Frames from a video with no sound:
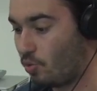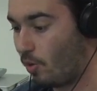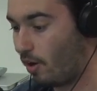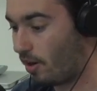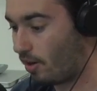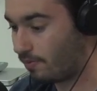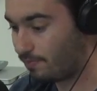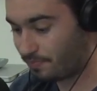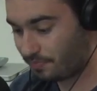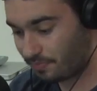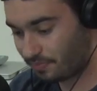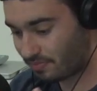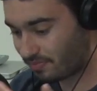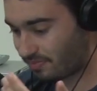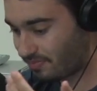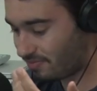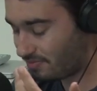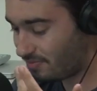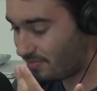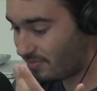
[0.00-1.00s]
Where
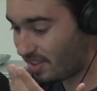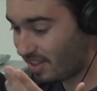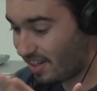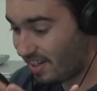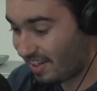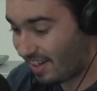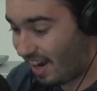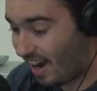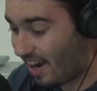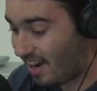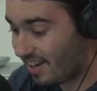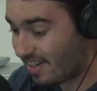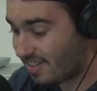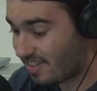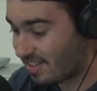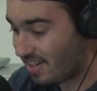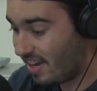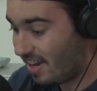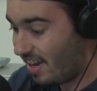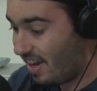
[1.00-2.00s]

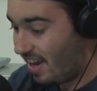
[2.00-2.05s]
guys,